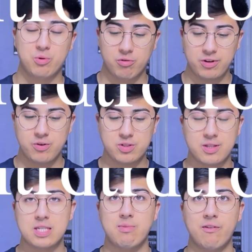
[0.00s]
Reviews, and
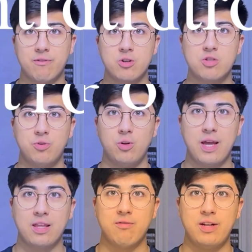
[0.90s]
this is my first
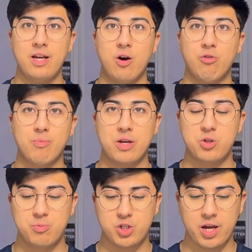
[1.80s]
full-length video for my
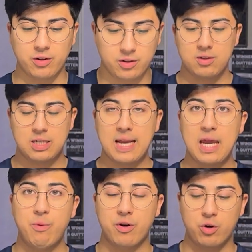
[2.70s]
YouTube channel.
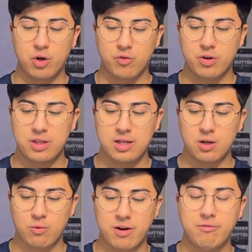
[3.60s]
Today we are going over the
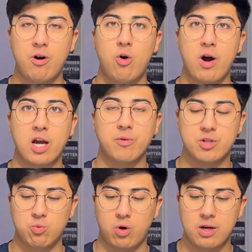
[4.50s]
Renpho
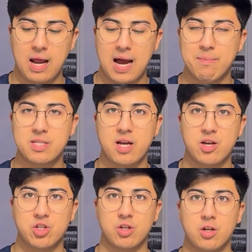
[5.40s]
Eyeris 1 eye
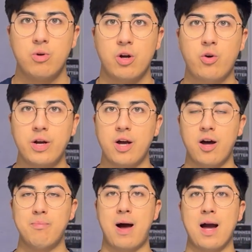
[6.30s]
massager. We are going to
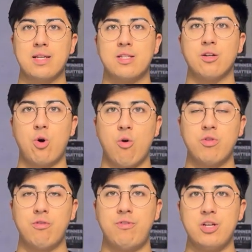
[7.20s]
unbox, go over
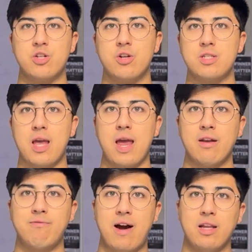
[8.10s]
the features,
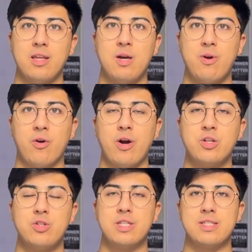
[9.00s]
and finally we are going
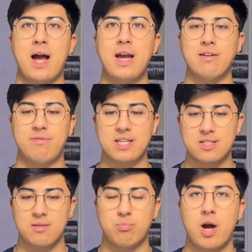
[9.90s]
to decide if
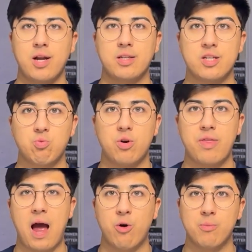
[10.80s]
this product is worth
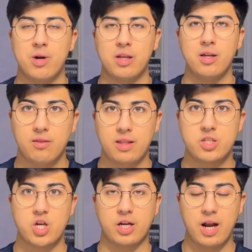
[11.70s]
our money. Let's
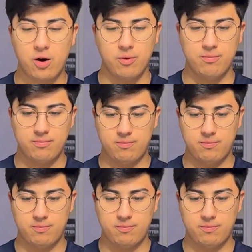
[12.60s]
check it out.